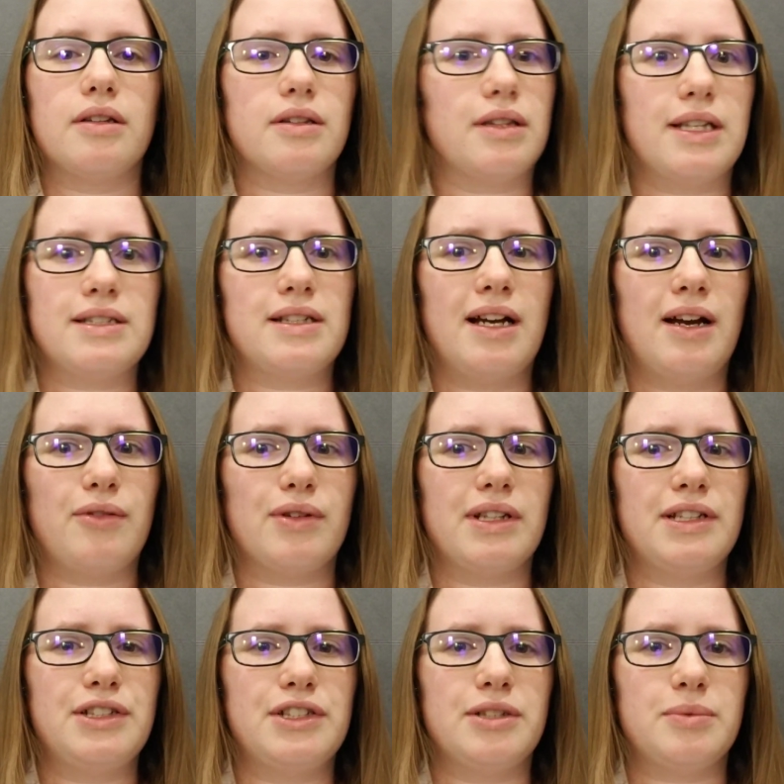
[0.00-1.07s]
That's not how
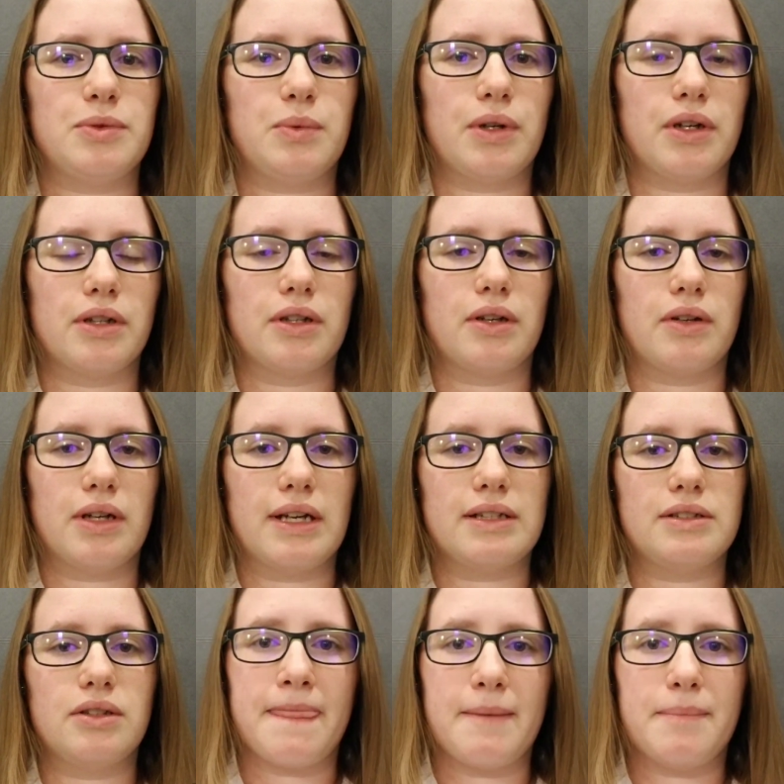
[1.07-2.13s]
relationships work, okay?
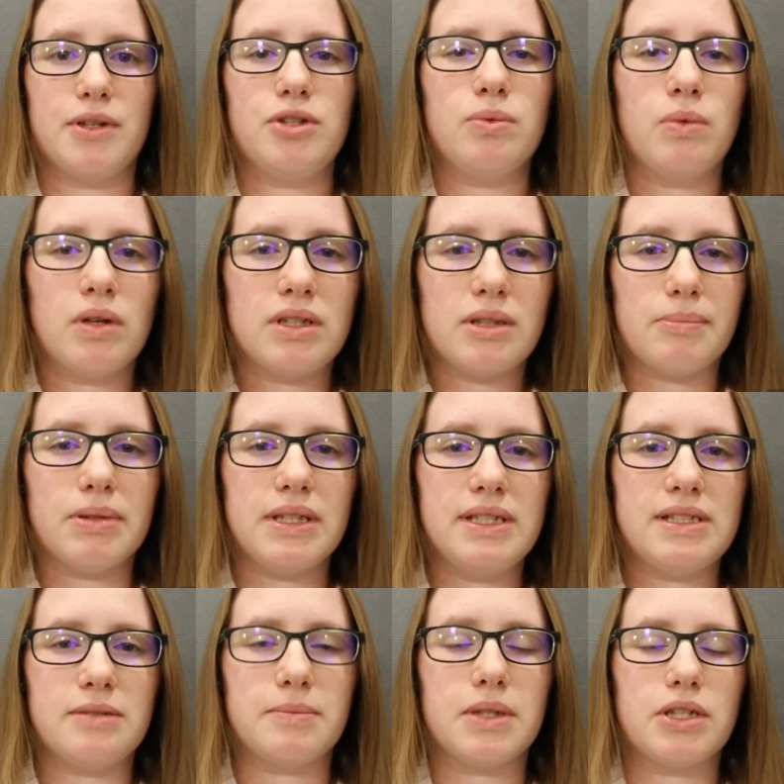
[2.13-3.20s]
So, but you want to
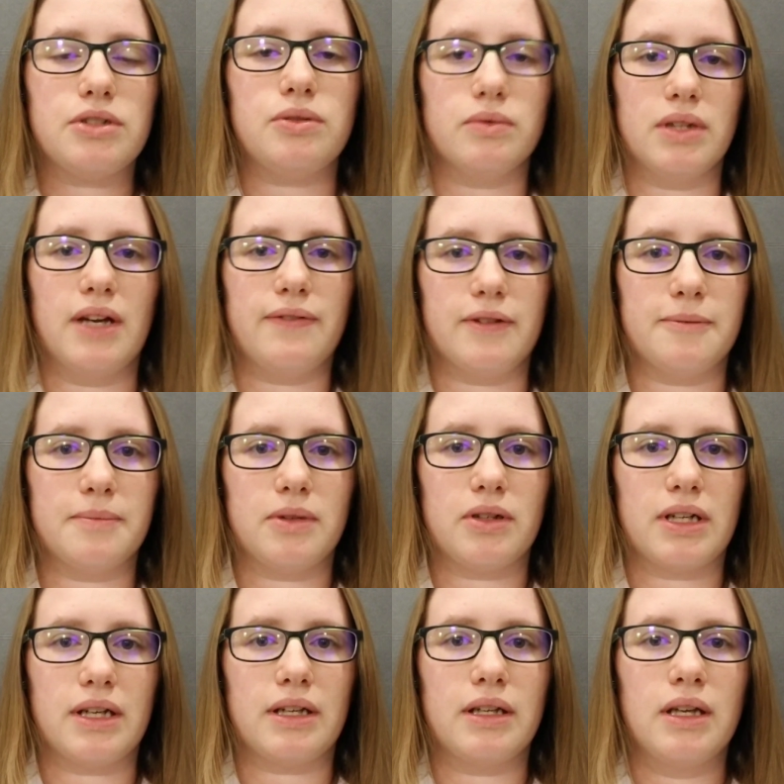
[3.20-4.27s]
please Him because you love Him,
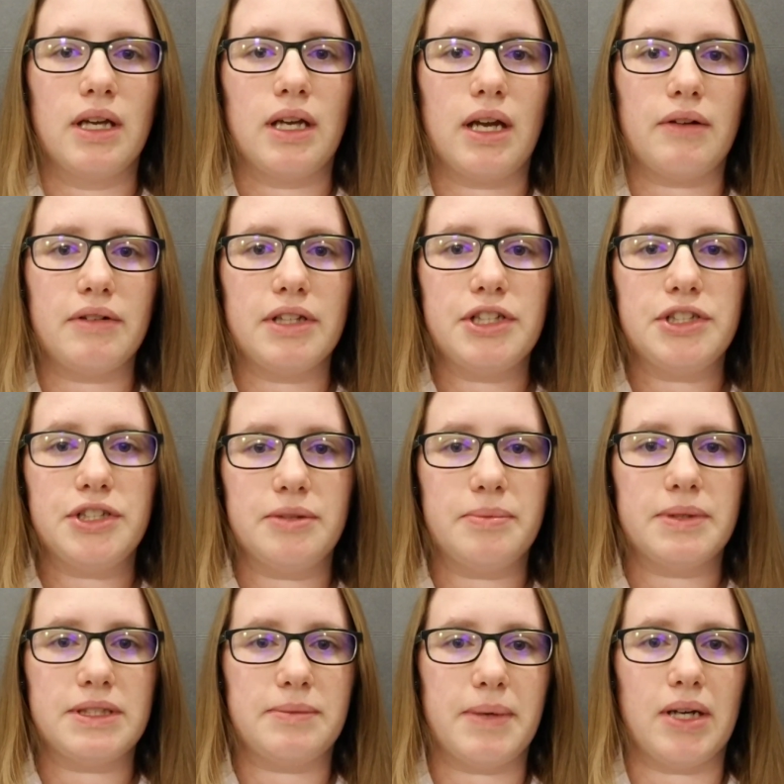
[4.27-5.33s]
okay? A relationship
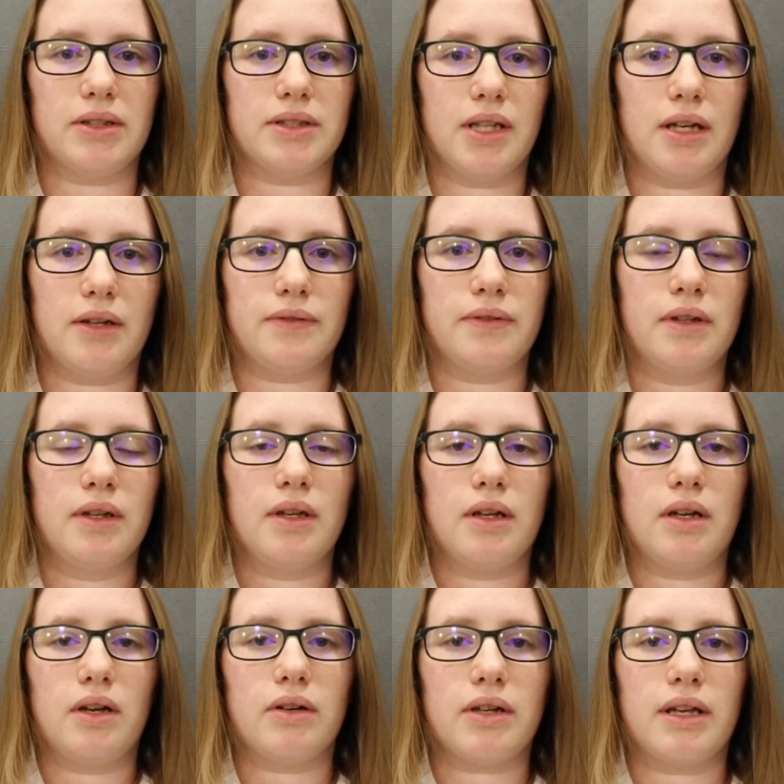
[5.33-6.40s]
is about love,
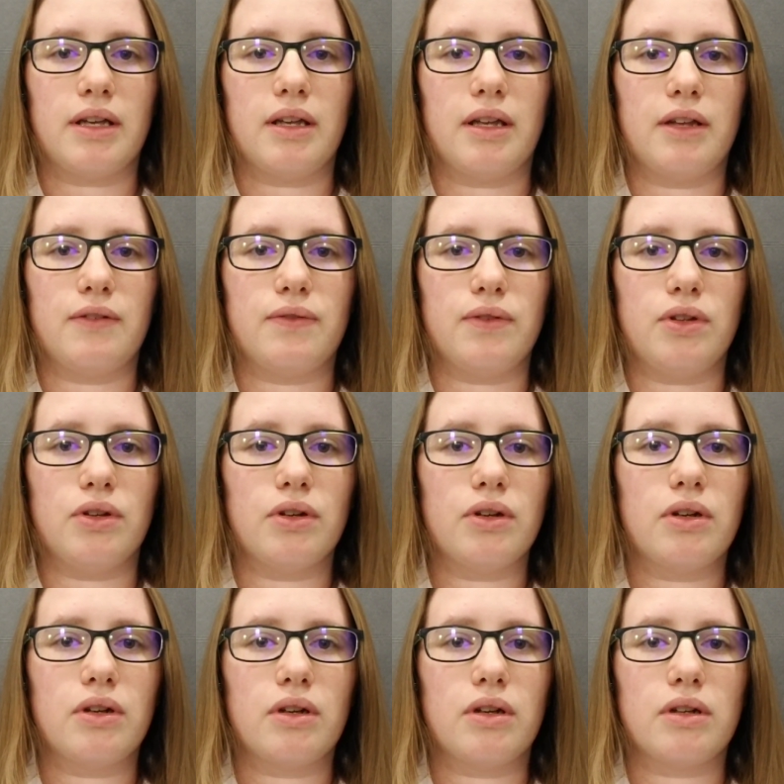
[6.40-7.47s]
okay? If
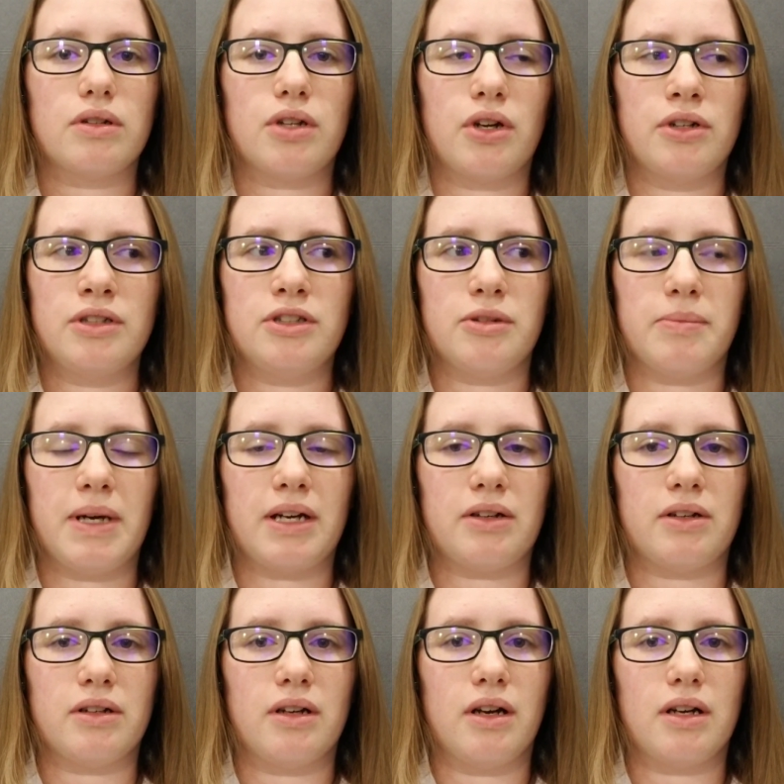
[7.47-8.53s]
you're turning your back
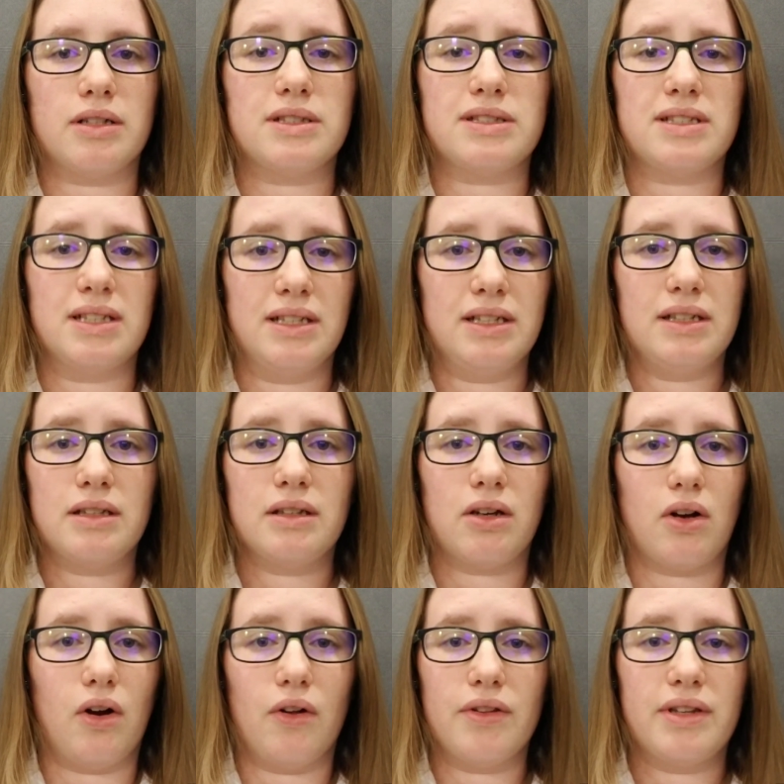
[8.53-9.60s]
on God, sinning
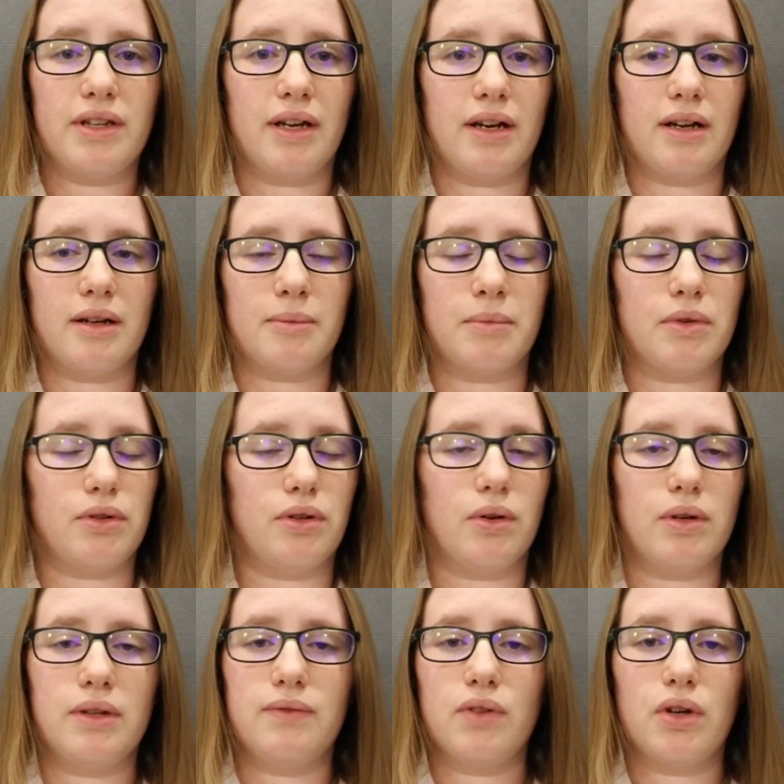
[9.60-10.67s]
all the time, don't
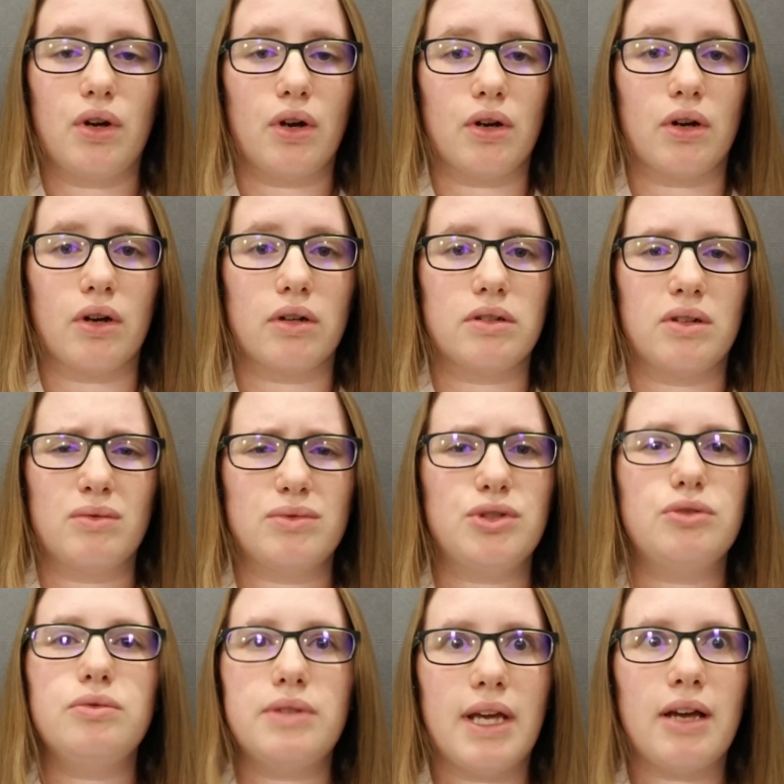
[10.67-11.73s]
even curse, don't
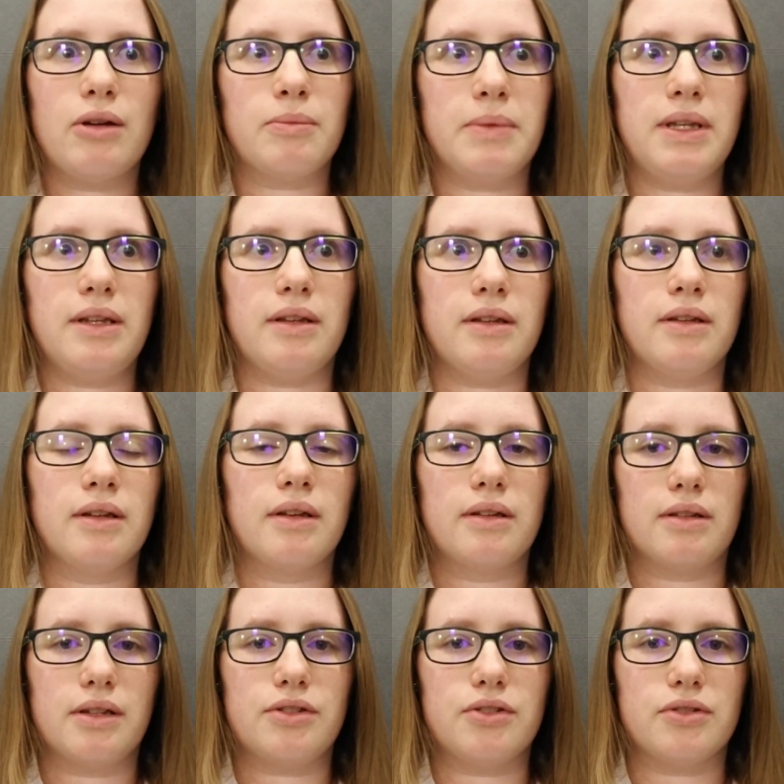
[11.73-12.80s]
you tell me
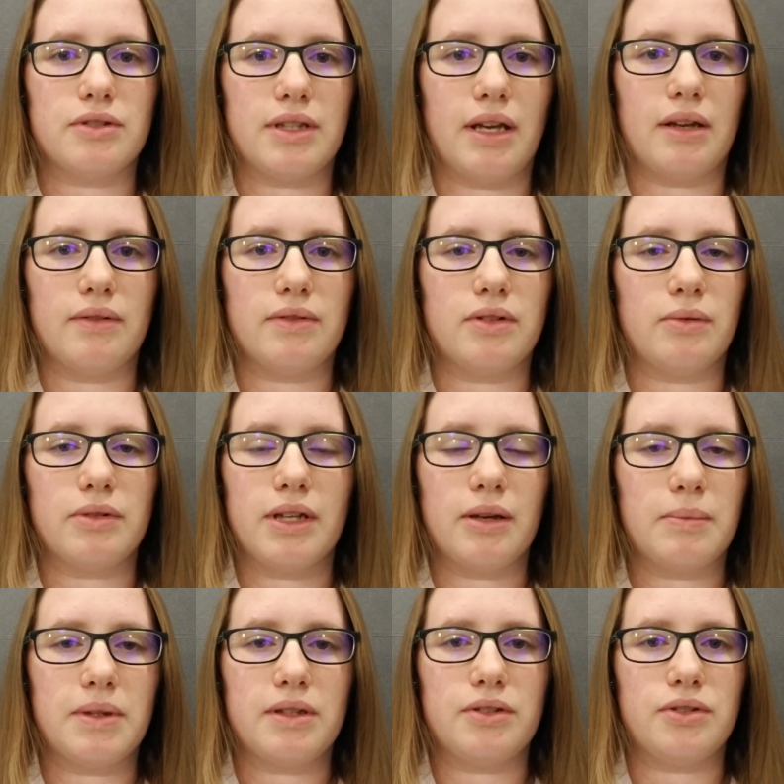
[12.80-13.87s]
that you're saved. Don't tell
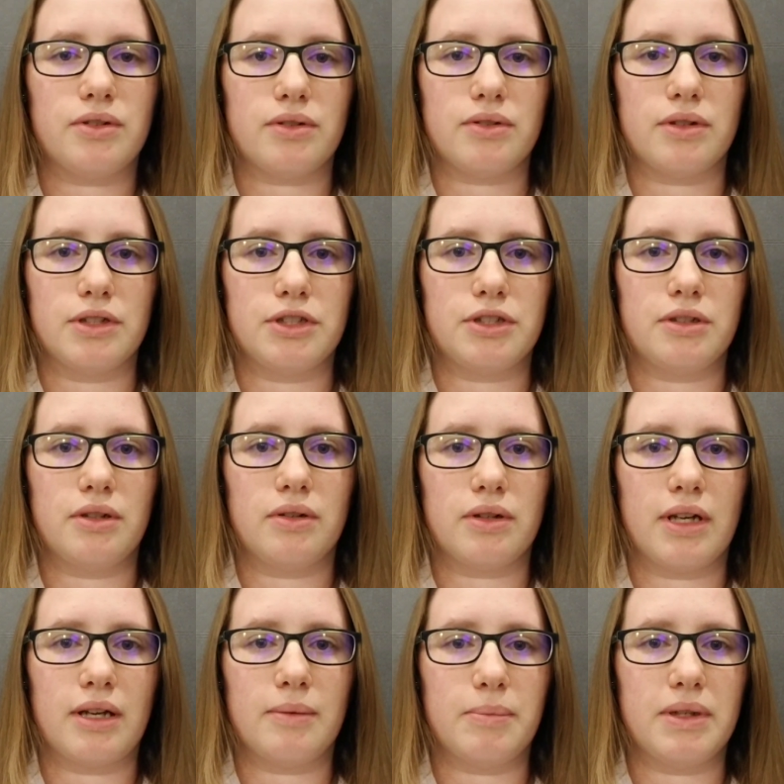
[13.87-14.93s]
me that you're a Christian,
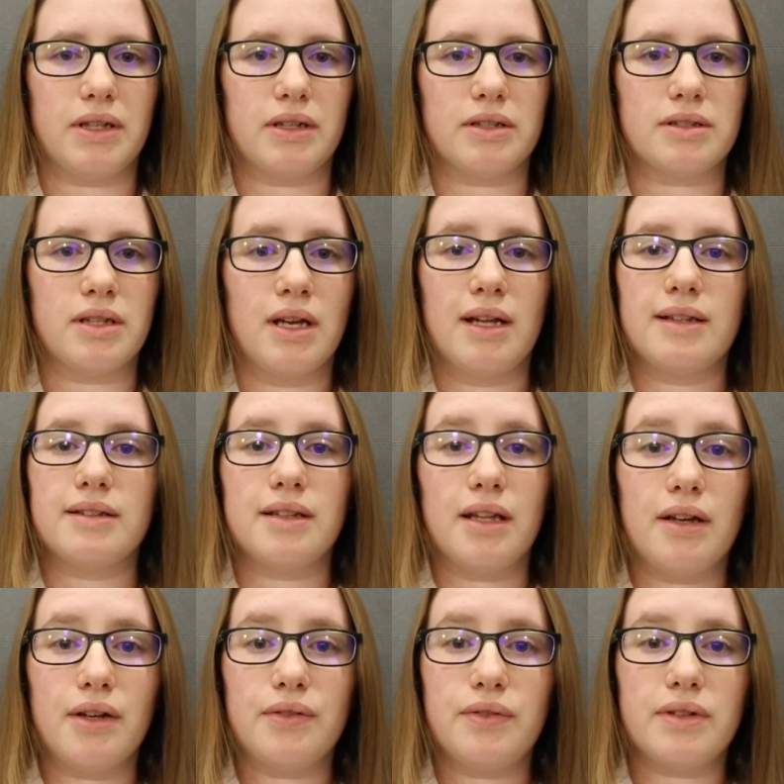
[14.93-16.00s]
okay? Because
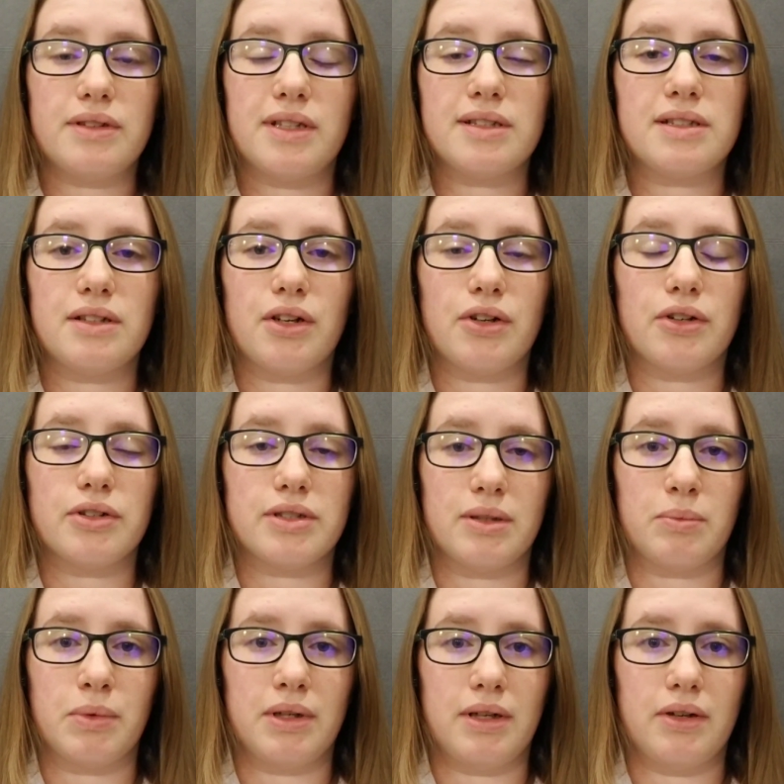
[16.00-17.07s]
love doesn't hurt
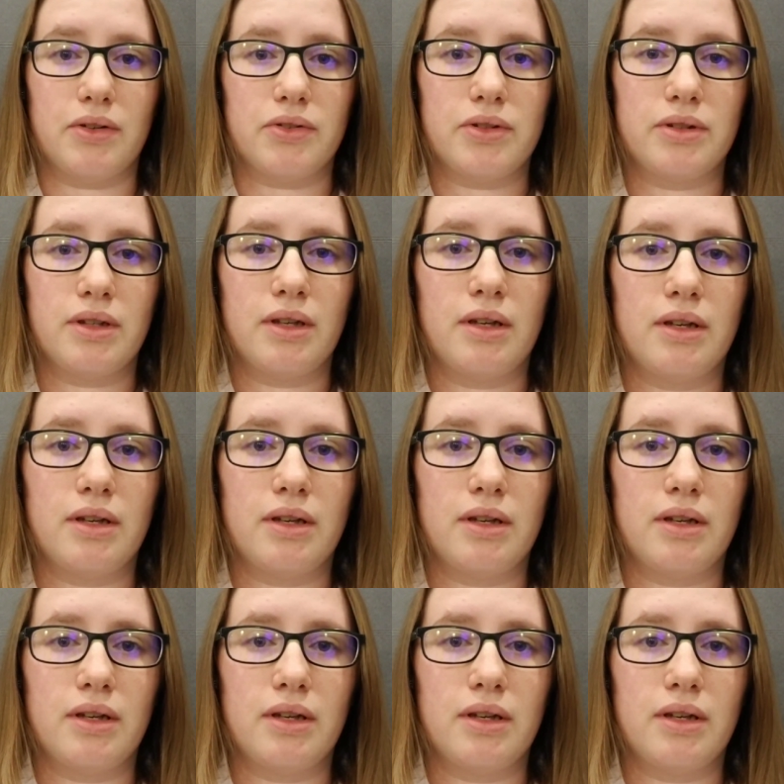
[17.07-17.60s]
someone else.